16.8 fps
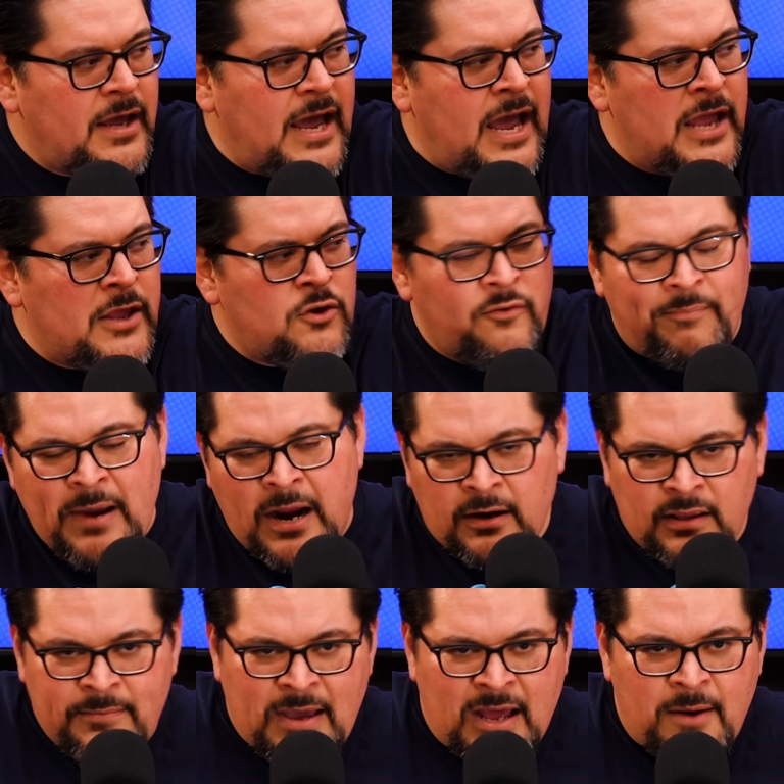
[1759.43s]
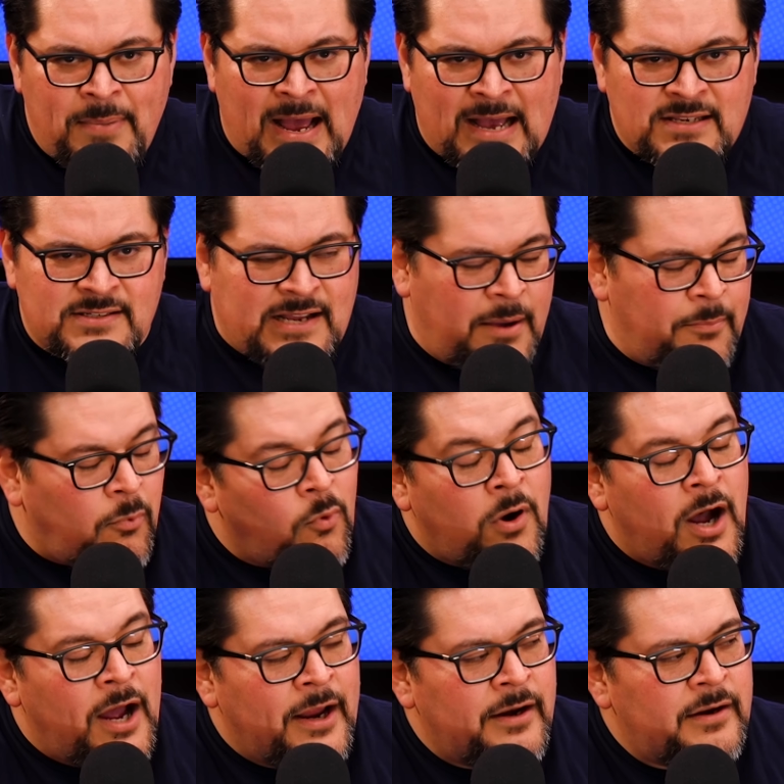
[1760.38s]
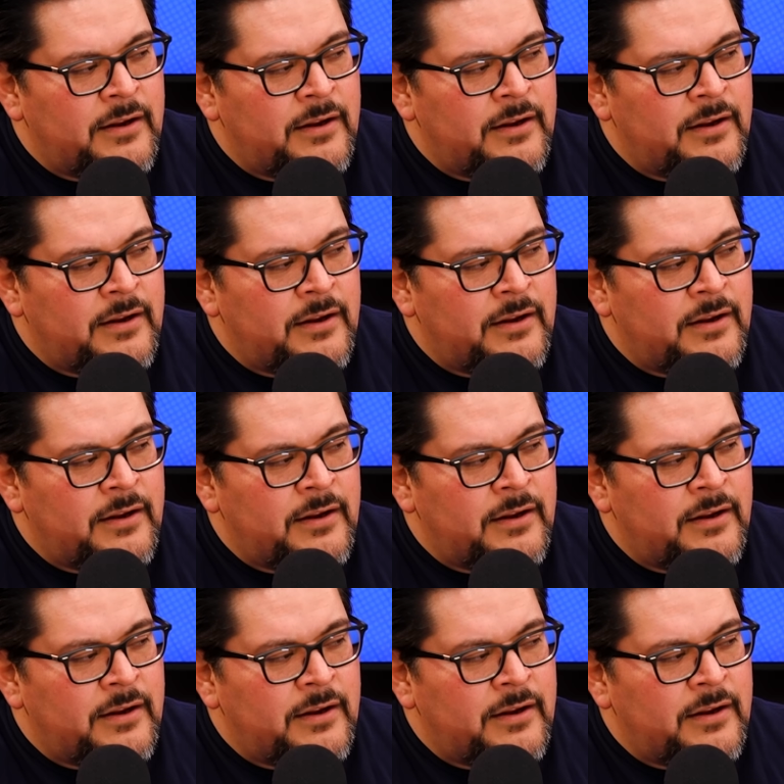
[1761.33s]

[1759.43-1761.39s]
and you've barely made it past step 1.